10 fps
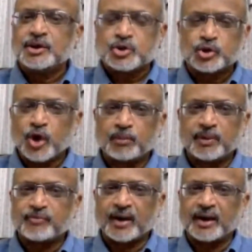should not
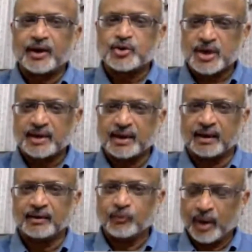be friendly to China.